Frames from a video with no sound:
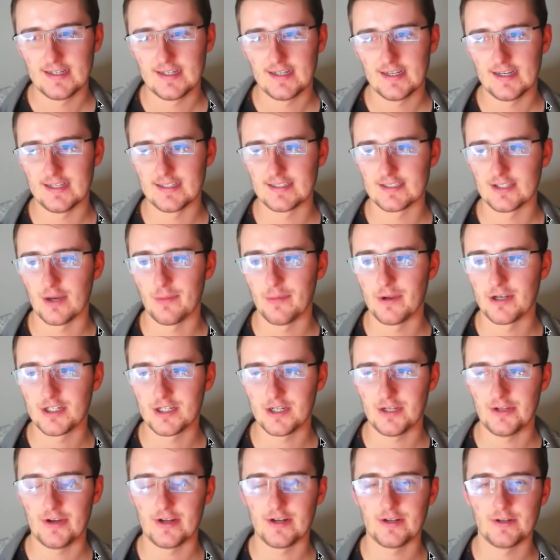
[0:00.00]
and so I'm going to show
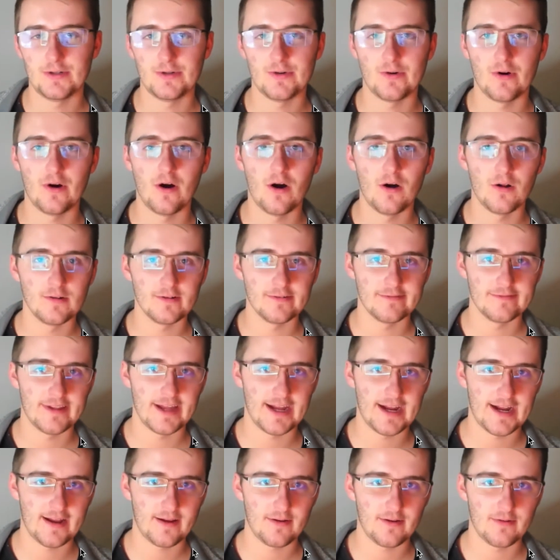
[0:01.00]
you how to do all of
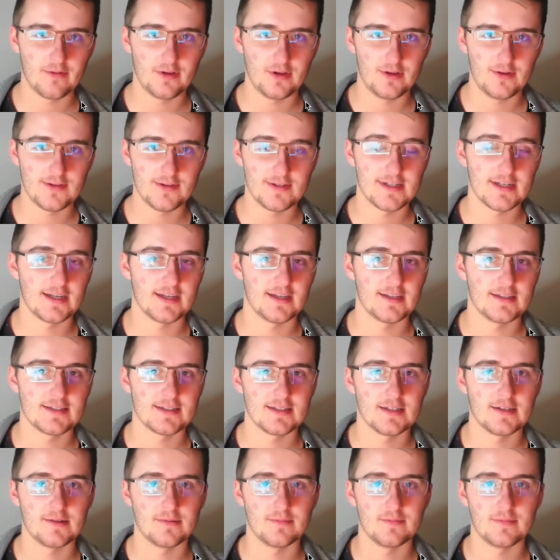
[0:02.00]
that using
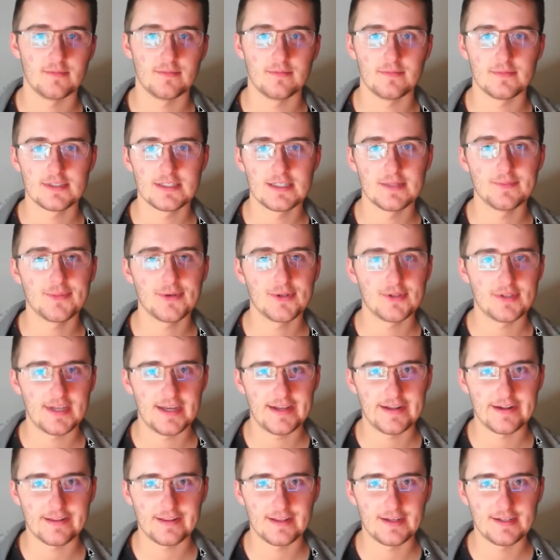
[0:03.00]
some simple
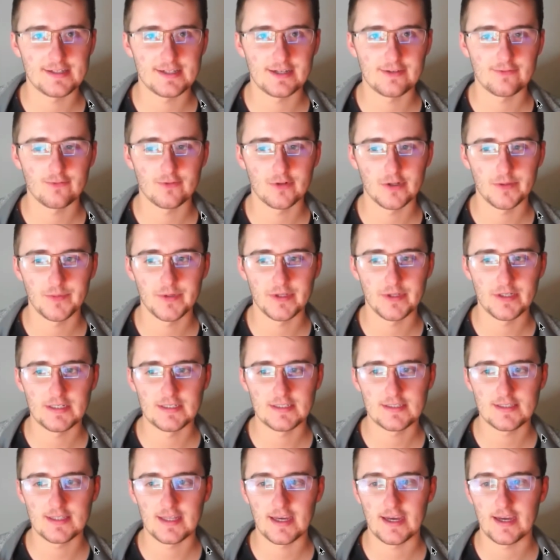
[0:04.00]
data cleansing
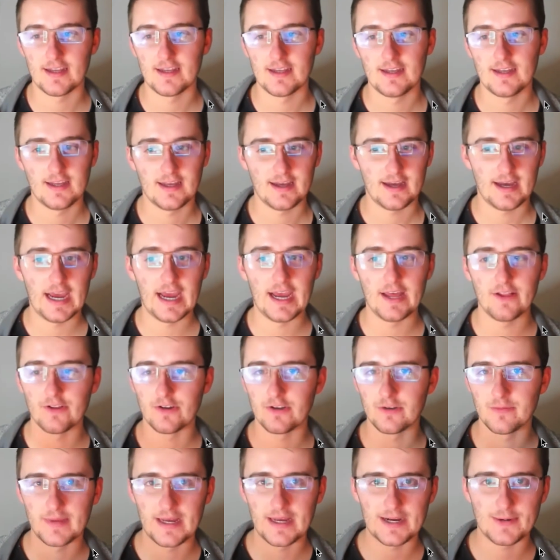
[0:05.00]
formulas that I
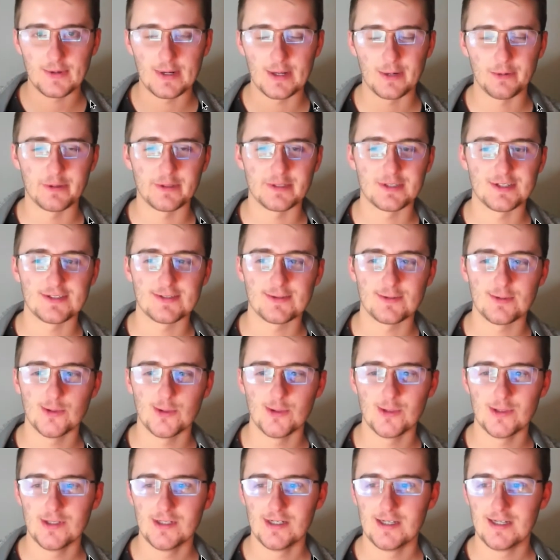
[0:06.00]
learned back when I went to
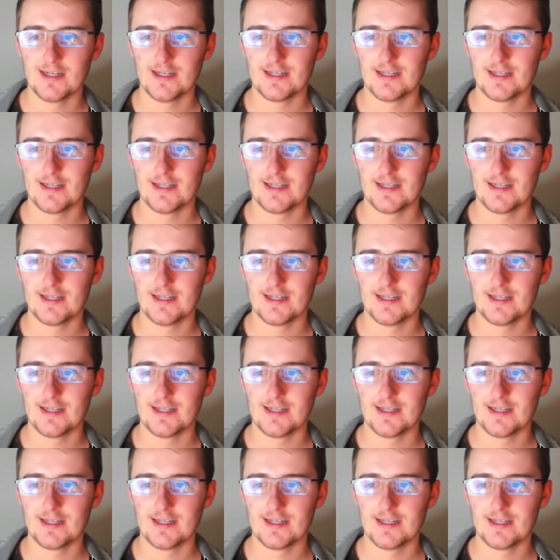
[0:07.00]
school.